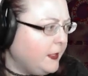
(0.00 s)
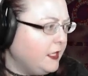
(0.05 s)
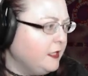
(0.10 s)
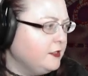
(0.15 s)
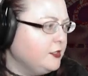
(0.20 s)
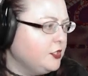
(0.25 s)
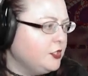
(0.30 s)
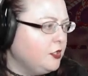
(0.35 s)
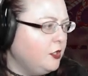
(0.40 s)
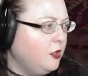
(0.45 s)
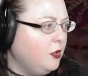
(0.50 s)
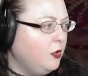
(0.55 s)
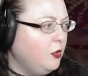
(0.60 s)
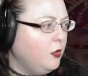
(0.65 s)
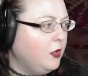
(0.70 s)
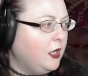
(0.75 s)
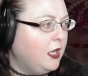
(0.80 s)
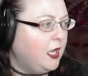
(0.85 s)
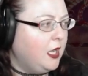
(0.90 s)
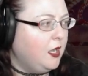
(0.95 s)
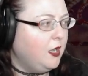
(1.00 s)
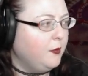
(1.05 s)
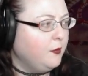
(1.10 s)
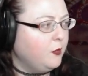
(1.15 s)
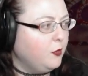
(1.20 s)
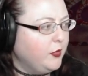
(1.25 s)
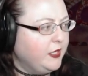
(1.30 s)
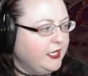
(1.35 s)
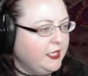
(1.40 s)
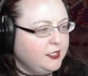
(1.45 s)
So
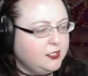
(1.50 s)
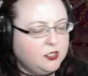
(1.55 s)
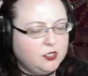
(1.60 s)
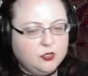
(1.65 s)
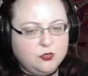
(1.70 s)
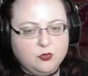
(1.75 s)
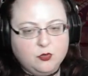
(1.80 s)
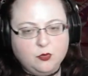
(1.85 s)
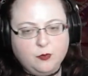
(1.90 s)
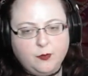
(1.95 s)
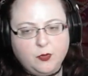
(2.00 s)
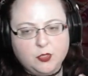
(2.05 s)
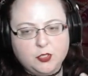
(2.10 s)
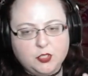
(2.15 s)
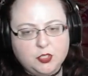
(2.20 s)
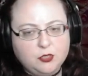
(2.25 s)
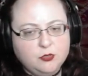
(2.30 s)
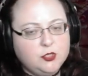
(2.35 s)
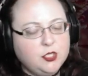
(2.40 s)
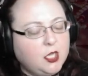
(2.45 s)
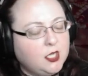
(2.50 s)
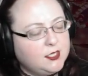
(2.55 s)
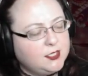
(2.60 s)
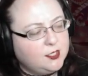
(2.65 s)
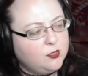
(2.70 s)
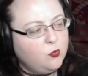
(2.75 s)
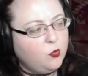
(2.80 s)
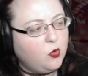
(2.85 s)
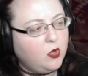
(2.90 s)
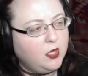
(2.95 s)
we need to put 2 dots
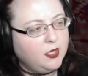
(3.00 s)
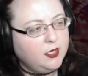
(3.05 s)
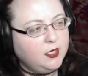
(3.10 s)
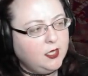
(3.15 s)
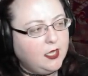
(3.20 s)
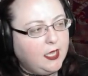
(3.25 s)
in one